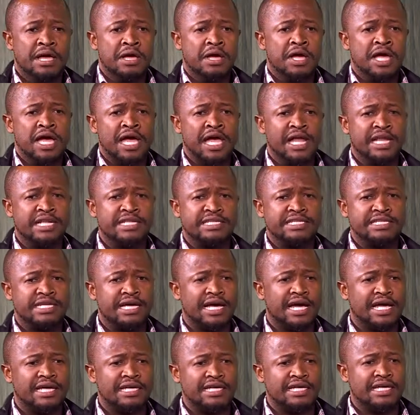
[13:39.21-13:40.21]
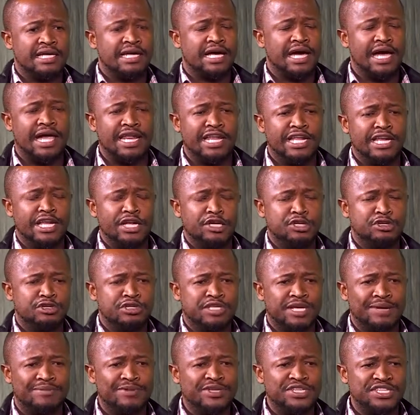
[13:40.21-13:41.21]
and I needed to
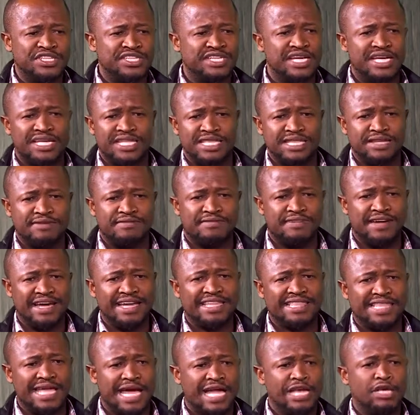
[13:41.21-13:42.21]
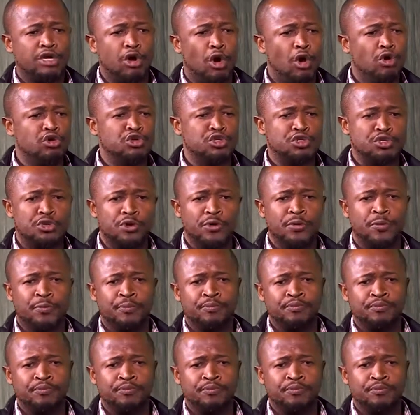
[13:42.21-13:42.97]
demonstrate the fact that also